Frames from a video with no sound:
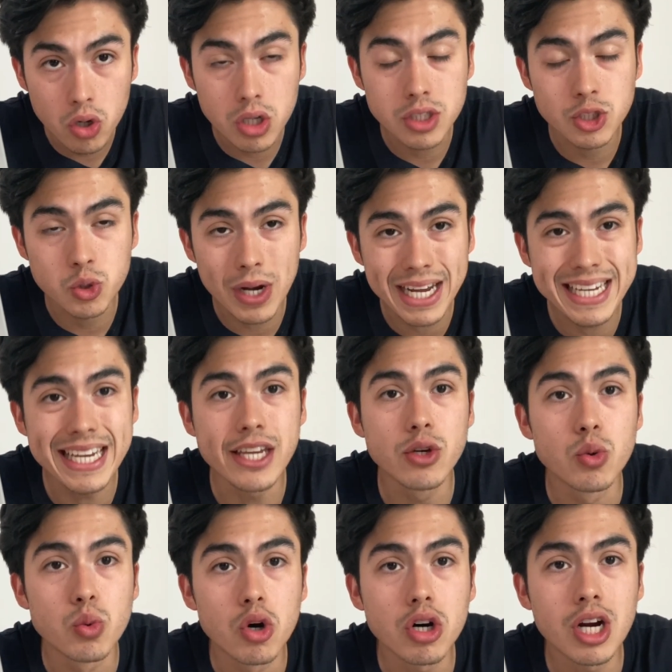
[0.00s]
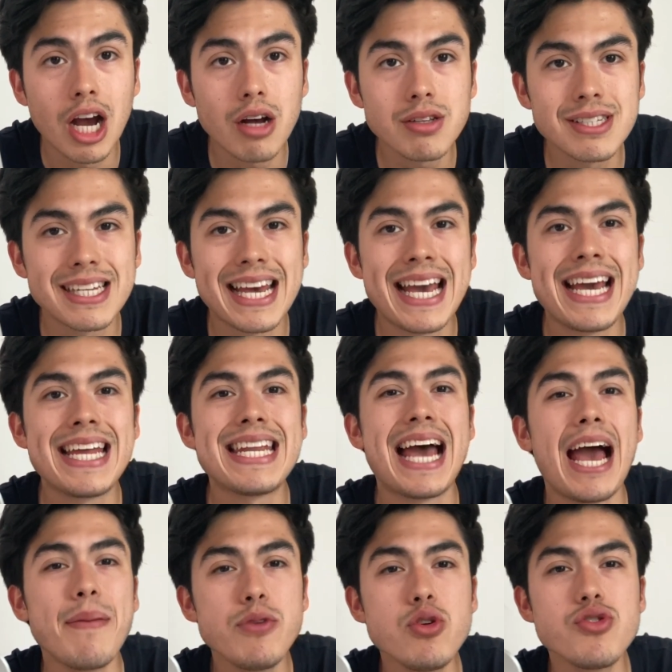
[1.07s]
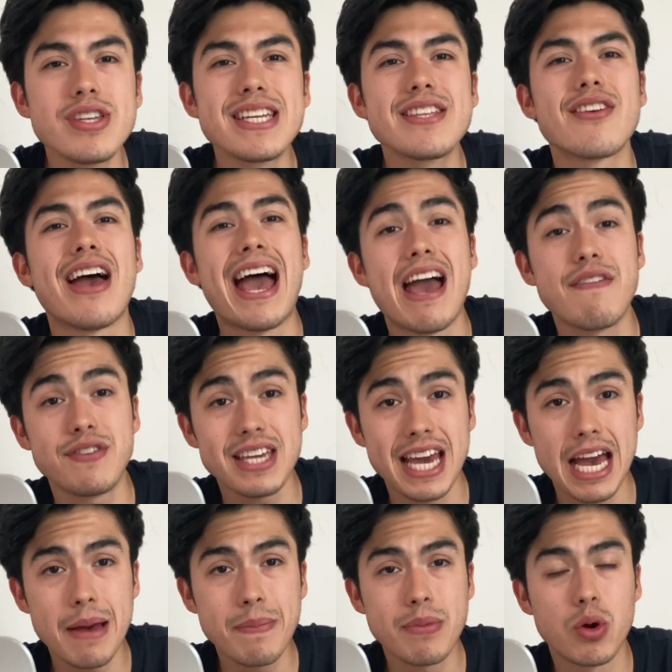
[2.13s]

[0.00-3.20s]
tracking your workouts and I'm using the Heavy app,